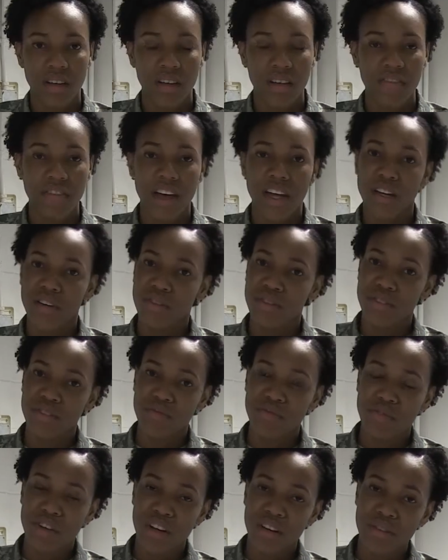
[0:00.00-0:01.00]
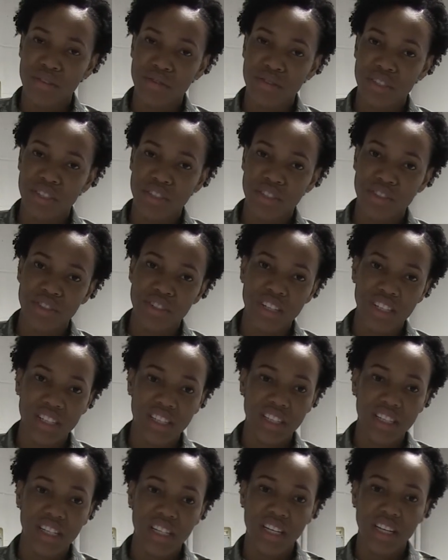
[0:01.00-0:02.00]
If I knew someone who was
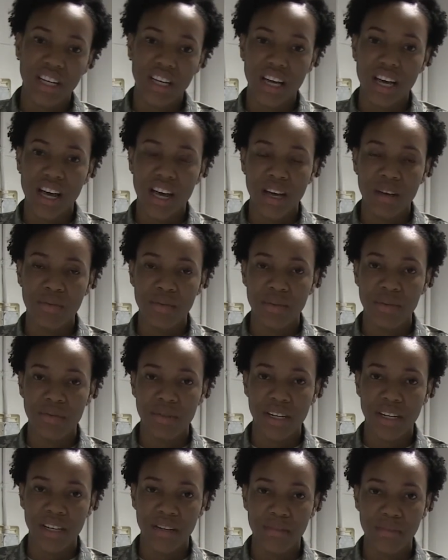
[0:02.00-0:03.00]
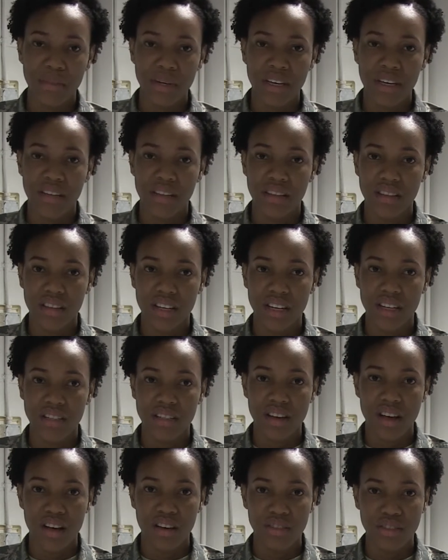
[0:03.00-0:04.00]
struggling, I would recommend that they
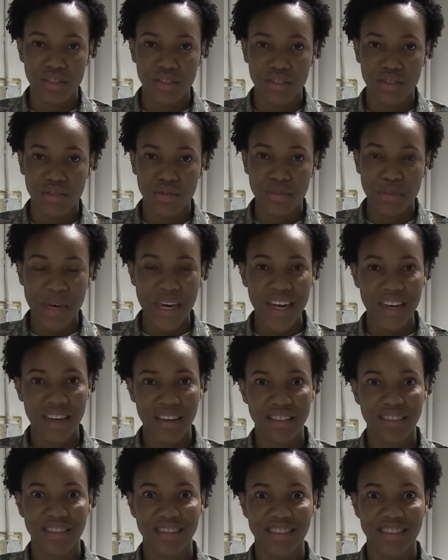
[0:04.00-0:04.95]
talk to me